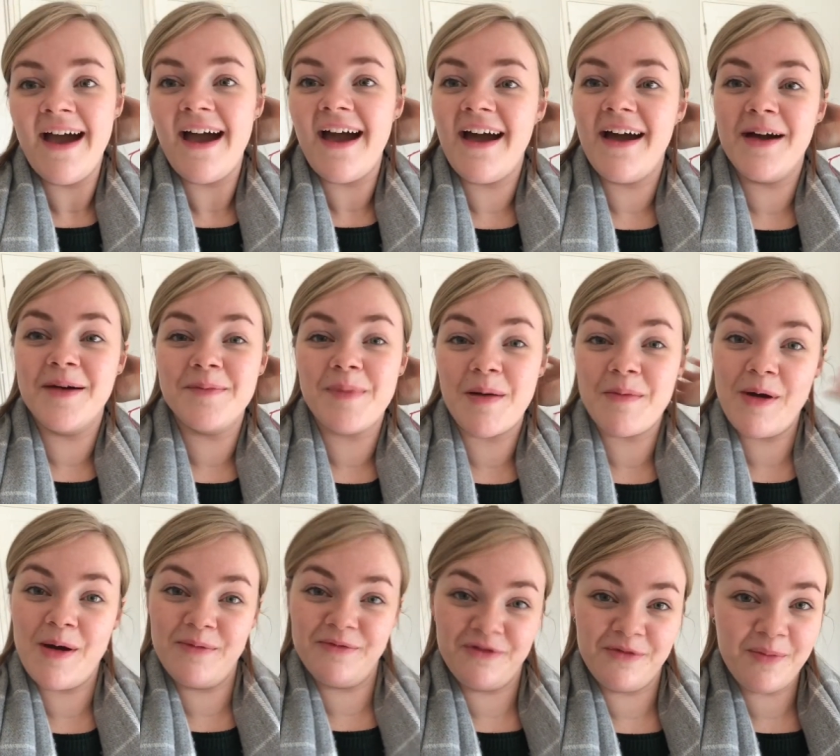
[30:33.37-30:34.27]
I'm
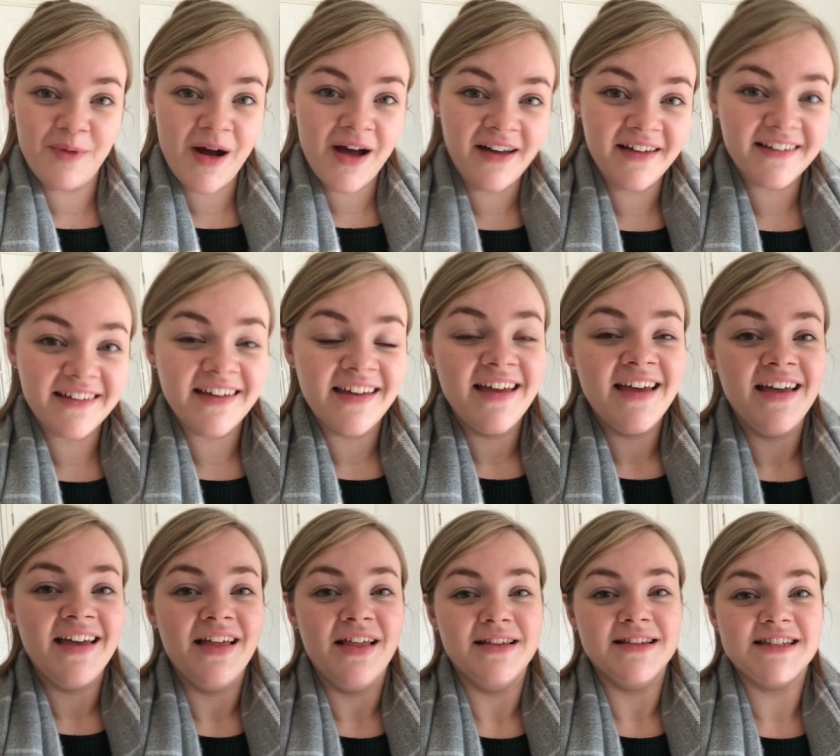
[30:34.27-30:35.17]
home from work.
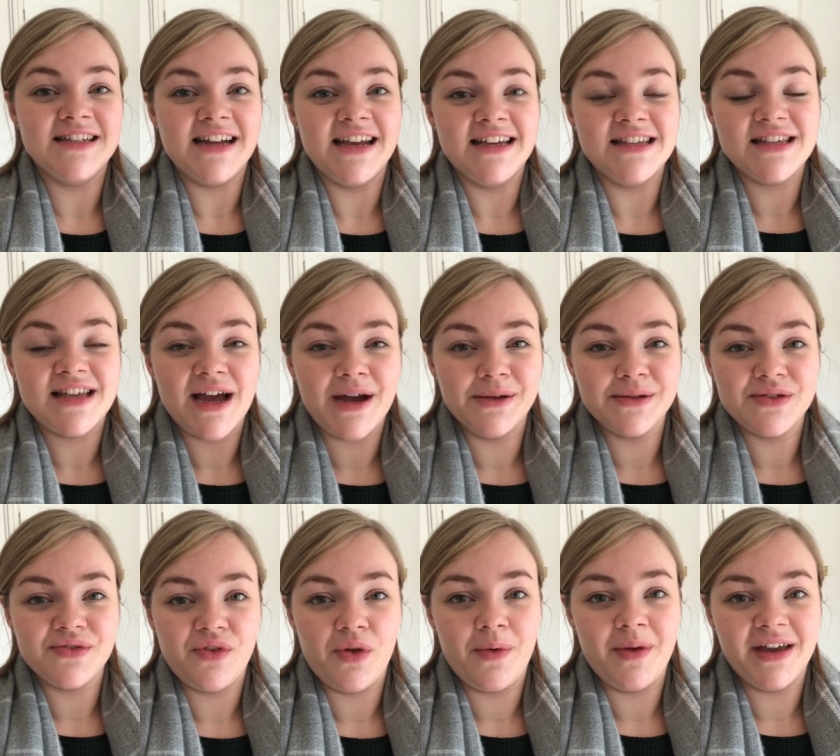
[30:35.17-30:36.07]
Today's
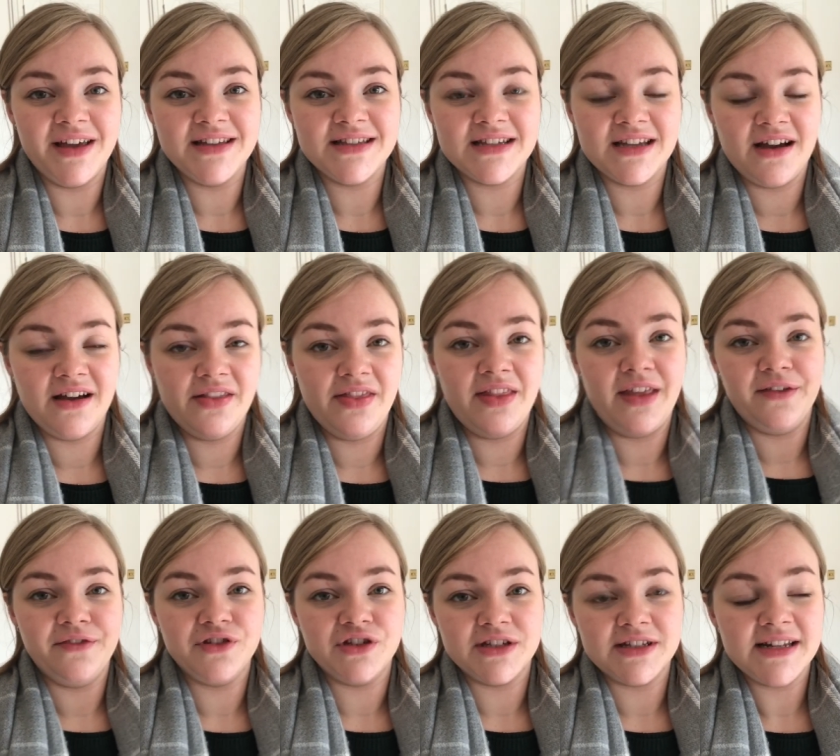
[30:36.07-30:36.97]
house viewing is done,
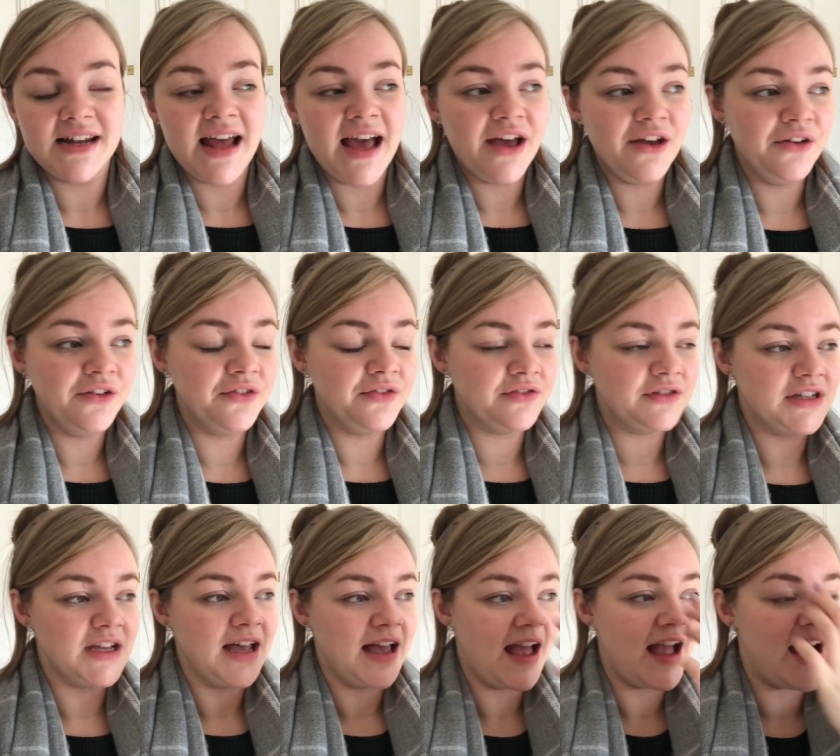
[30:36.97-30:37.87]
they've just
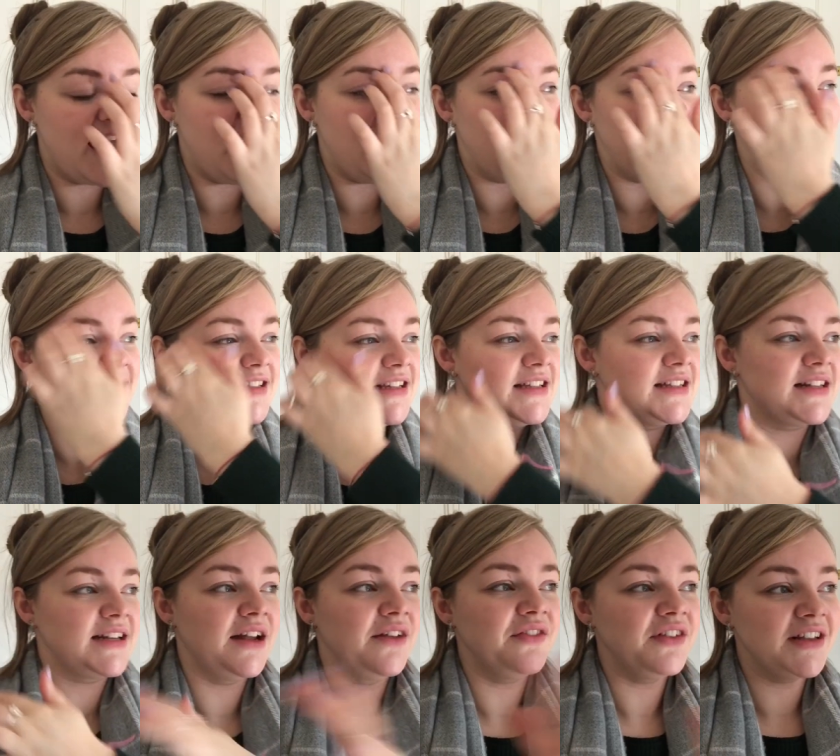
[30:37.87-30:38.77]
left, and
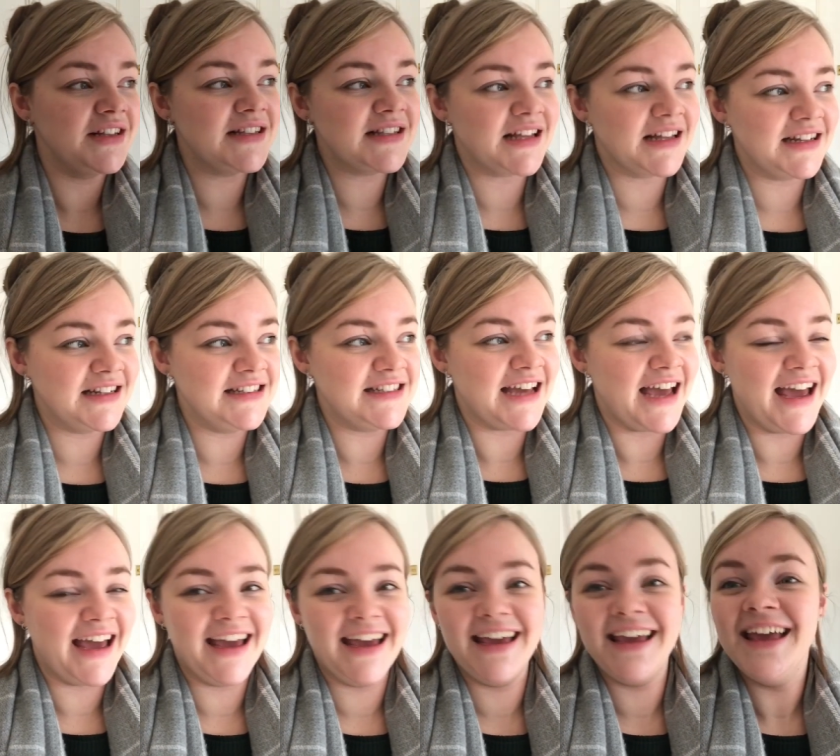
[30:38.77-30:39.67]
it's a lovely sunny
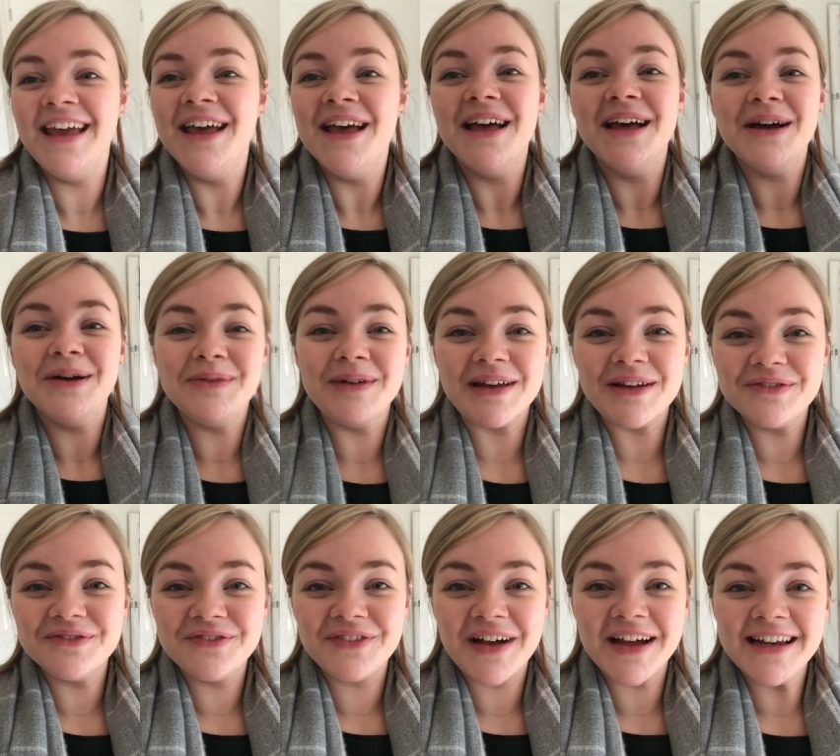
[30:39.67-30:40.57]
day, and we
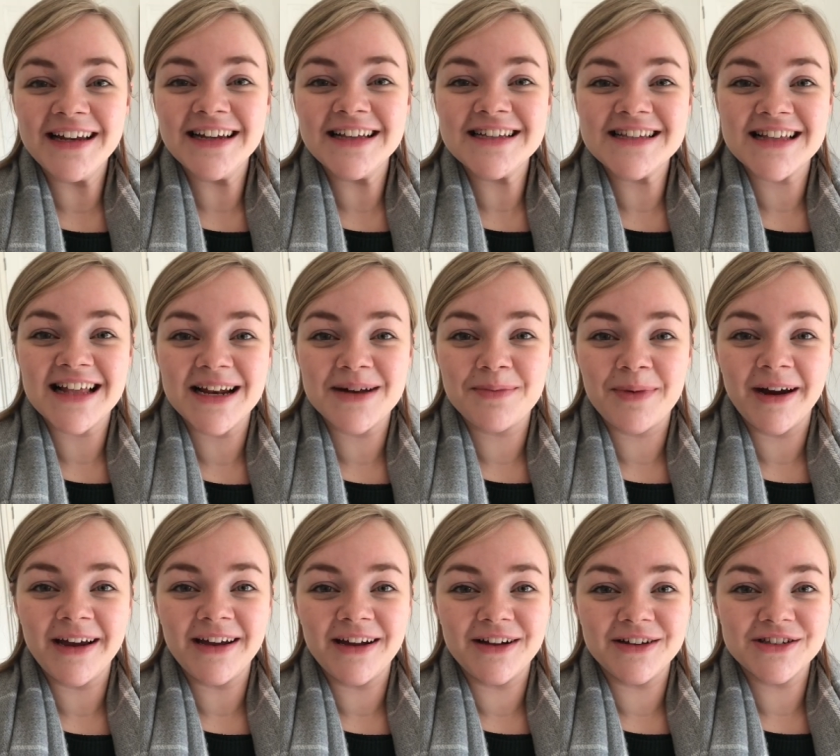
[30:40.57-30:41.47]
can finally
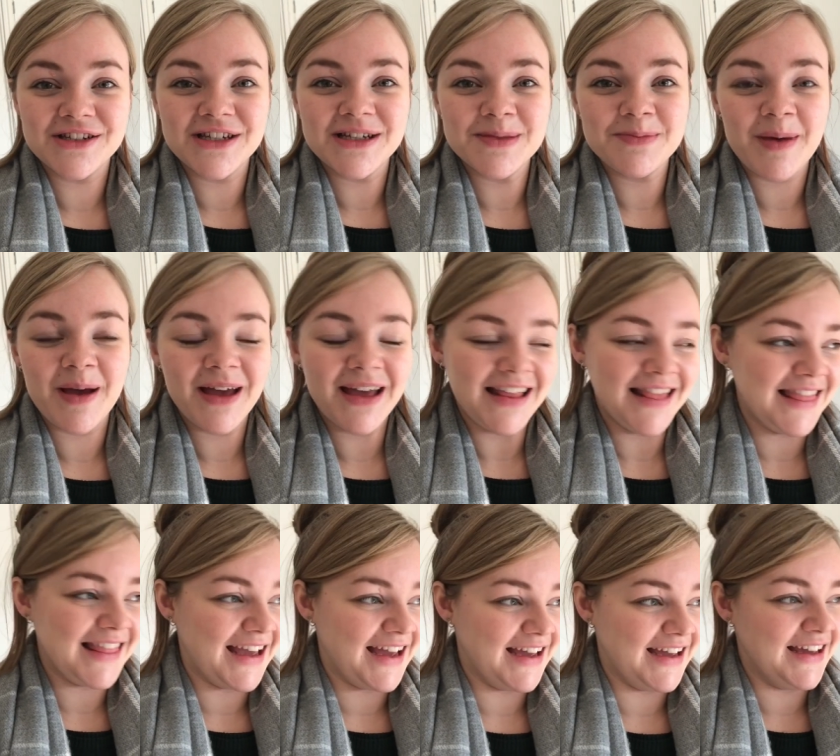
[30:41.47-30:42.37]
celebrate Archie's
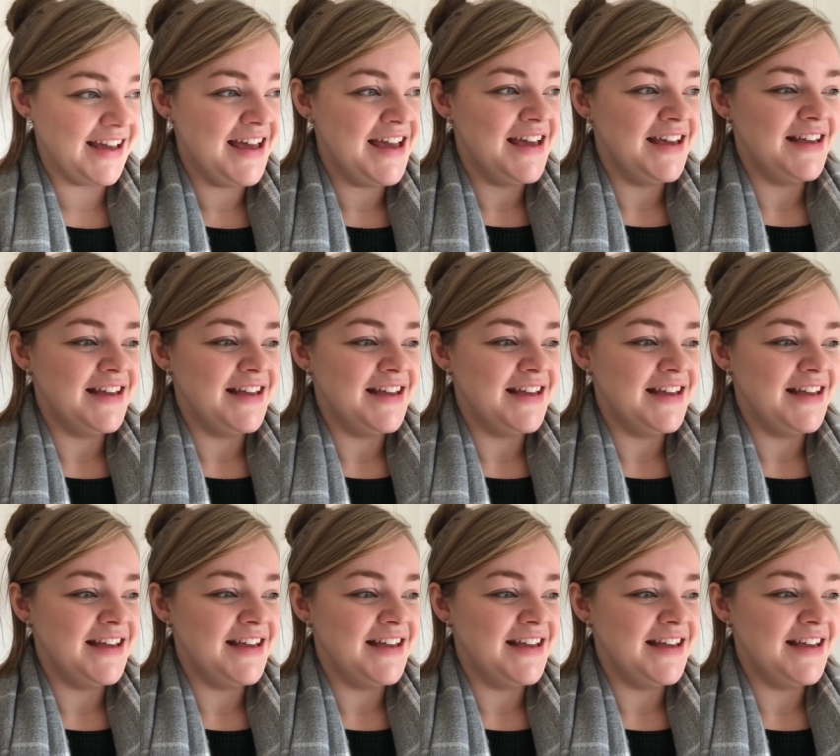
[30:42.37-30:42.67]
birthday.